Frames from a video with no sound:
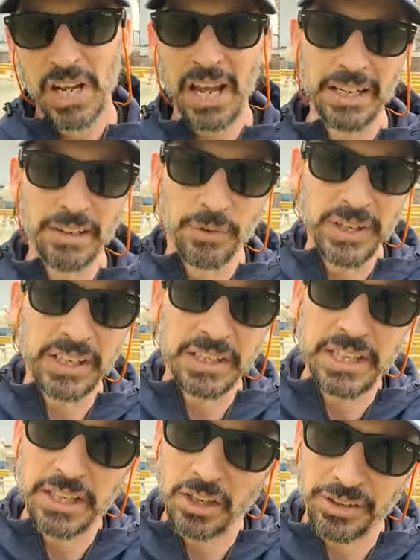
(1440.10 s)
And if we can
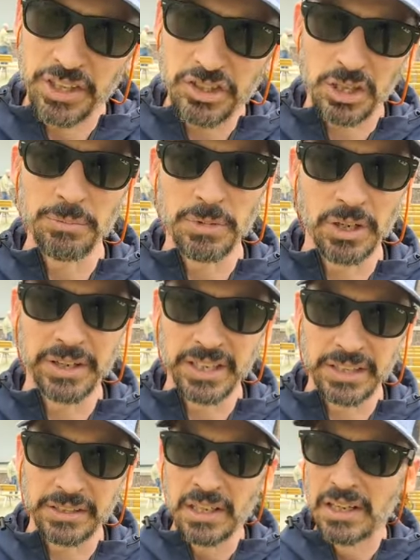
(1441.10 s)
heal this
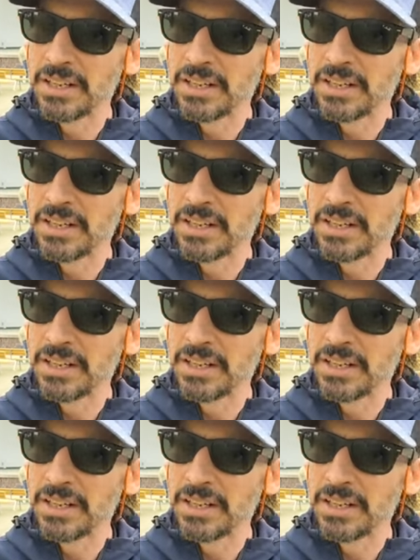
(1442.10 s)
community,